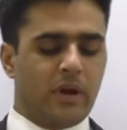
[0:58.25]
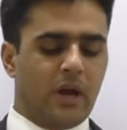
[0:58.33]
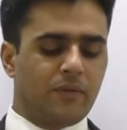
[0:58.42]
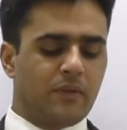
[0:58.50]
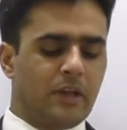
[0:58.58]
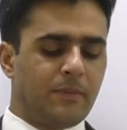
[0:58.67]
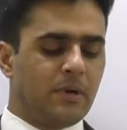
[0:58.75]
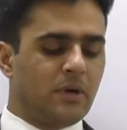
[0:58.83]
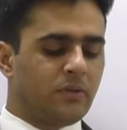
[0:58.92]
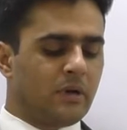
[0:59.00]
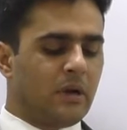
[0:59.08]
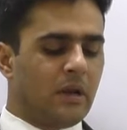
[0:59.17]
And after that
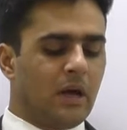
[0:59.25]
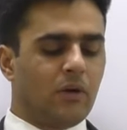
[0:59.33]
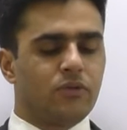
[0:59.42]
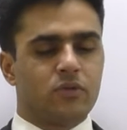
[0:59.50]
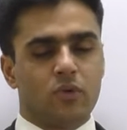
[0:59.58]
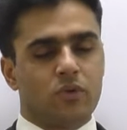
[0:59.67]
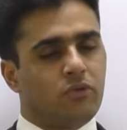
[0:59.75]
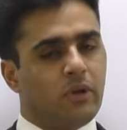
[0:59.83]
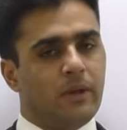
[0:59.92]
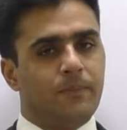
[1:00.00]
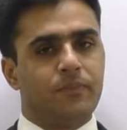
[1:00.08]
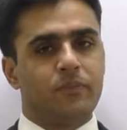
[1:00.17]
personal allowance, note
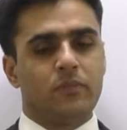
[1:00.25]
3.